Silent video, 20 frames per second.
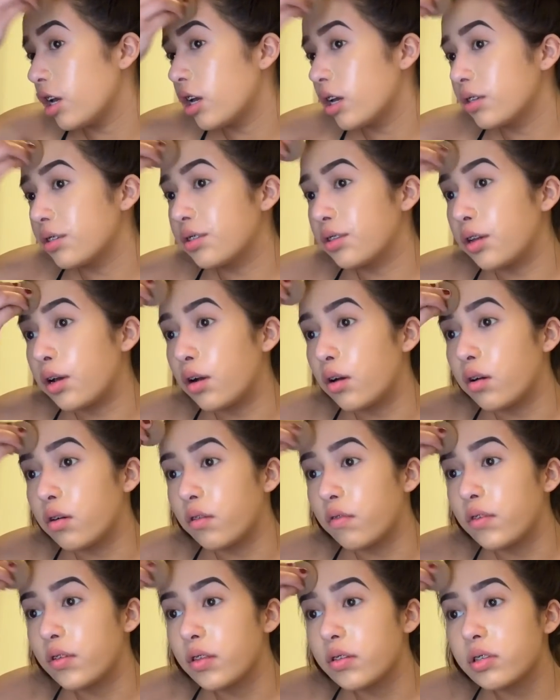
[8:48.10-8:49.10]

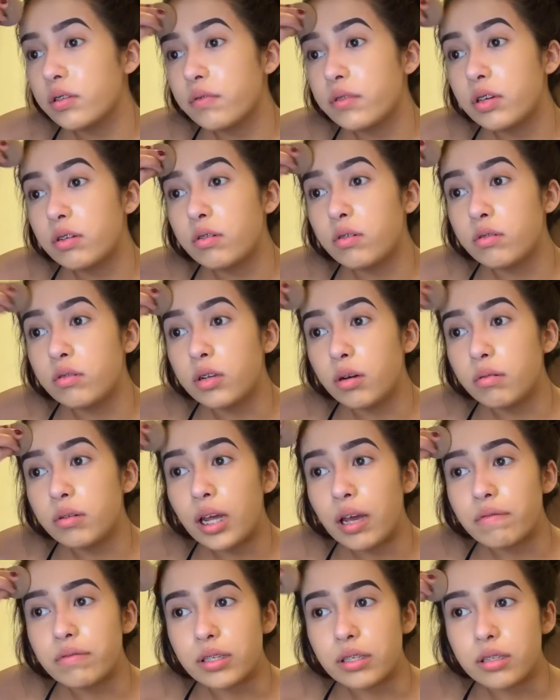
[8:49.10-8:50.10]
So for those of you who don't
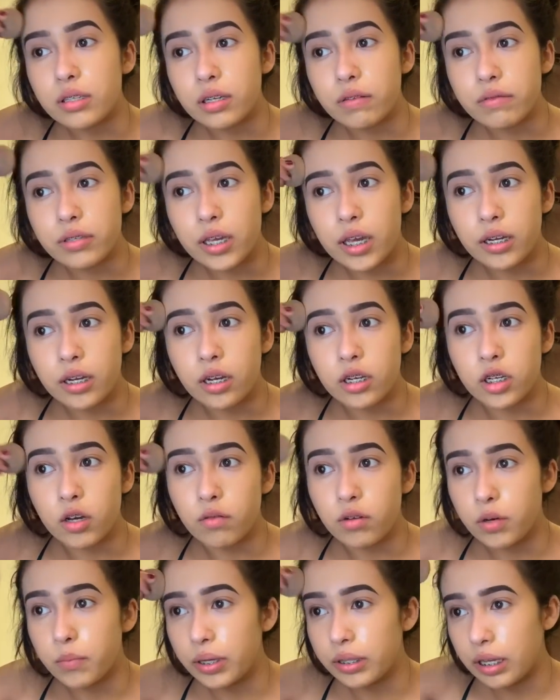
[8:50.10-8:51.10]
have sensitive skin and
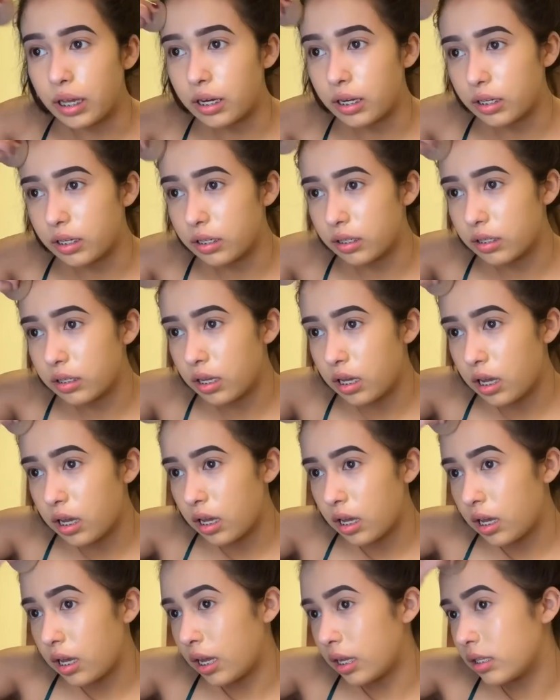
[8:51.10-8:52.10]
don't know what that is,
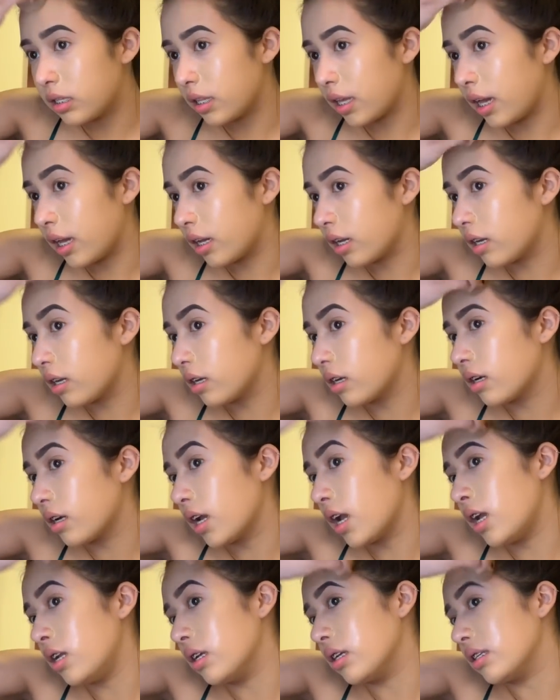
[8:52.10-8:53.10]
it's like,
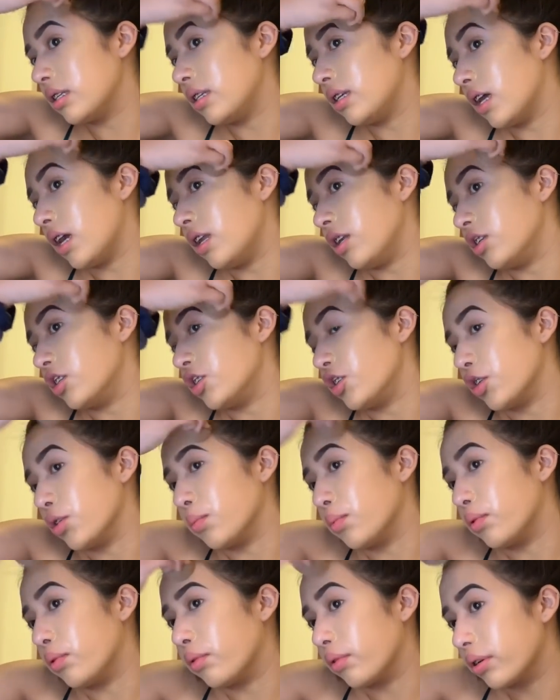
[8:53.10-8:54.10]
it doesn't get into your
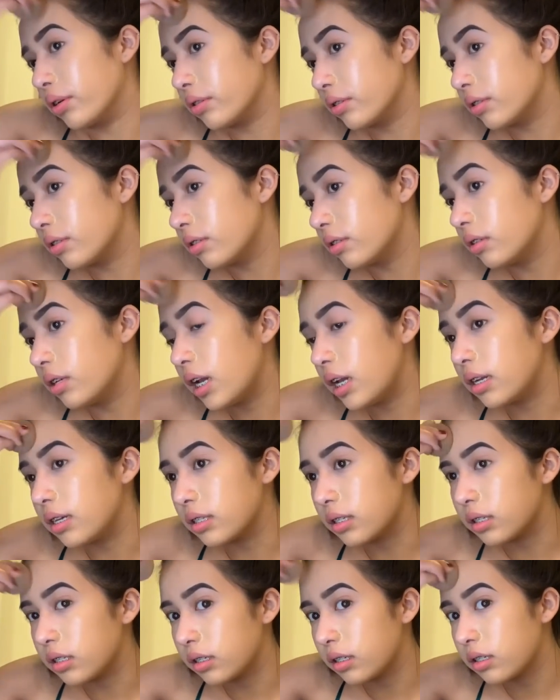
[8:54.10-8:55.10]
pores. It
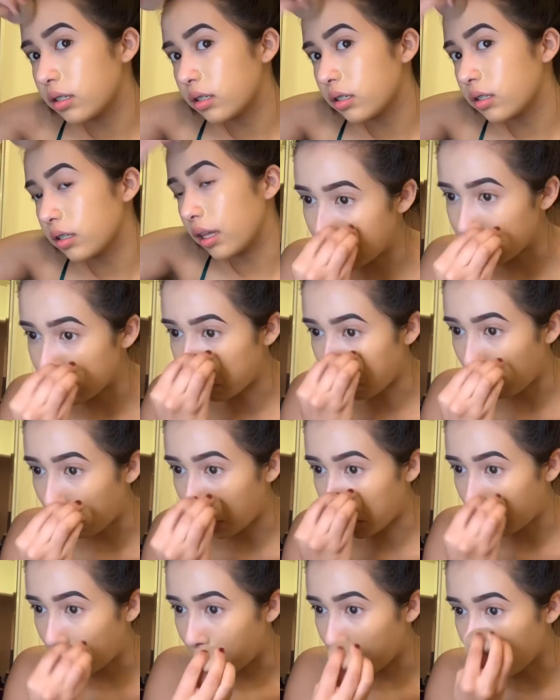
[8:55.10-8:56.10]
doesn't like
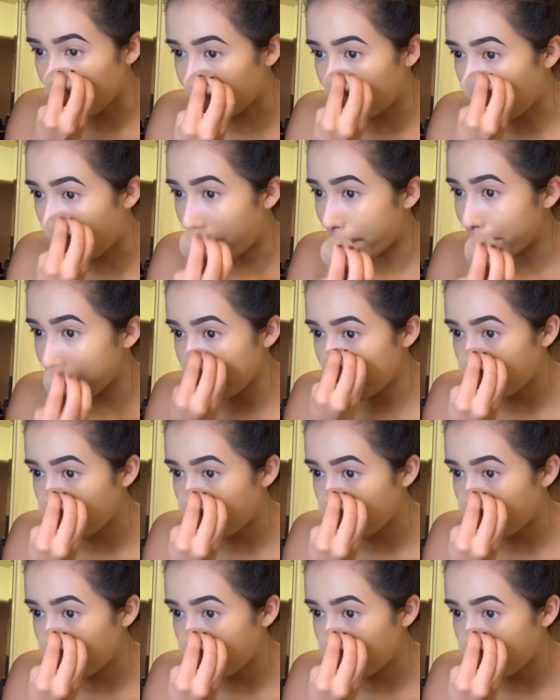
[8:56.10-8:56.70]
make you break out.